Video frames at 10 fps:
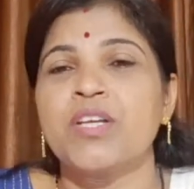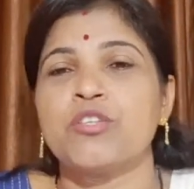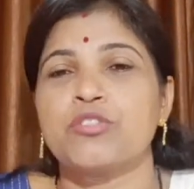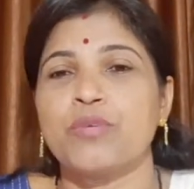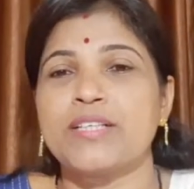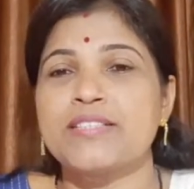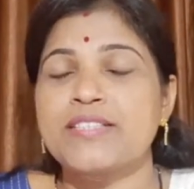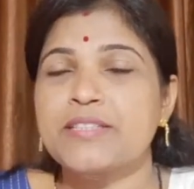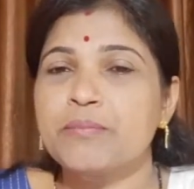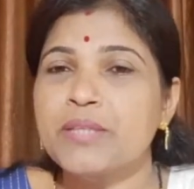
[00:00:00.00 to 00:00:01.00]
So what does it
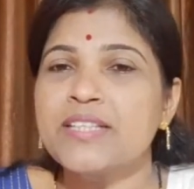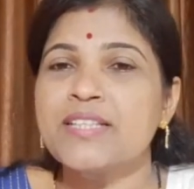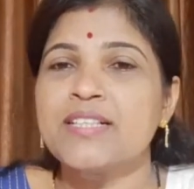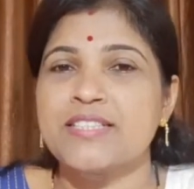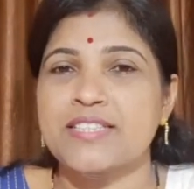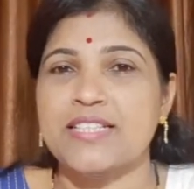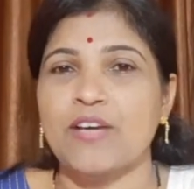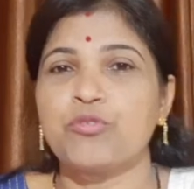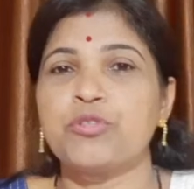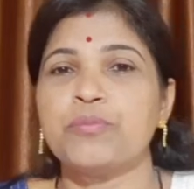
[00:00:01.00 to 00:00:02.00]
mean?
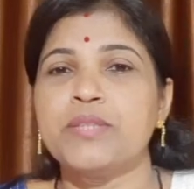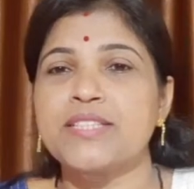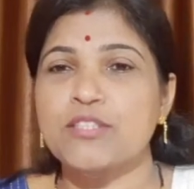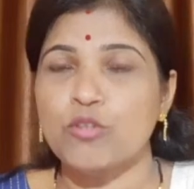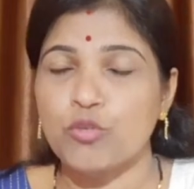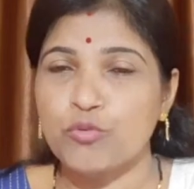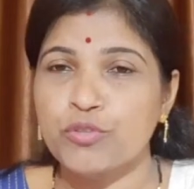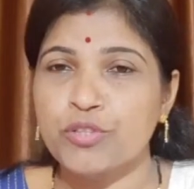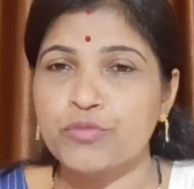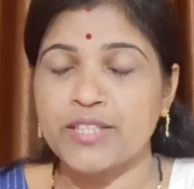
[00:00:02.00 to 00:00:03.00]
Stout means
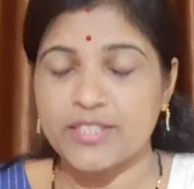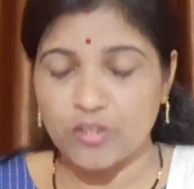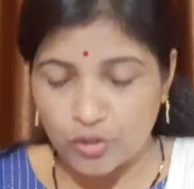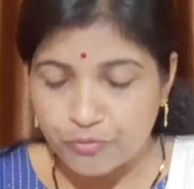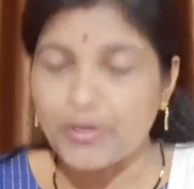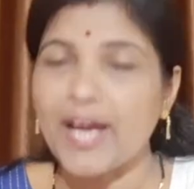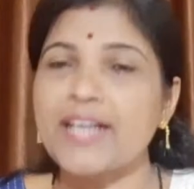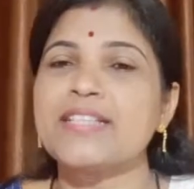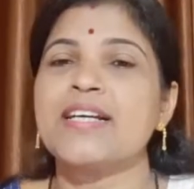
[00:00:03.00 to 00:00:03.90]
overweight or fat,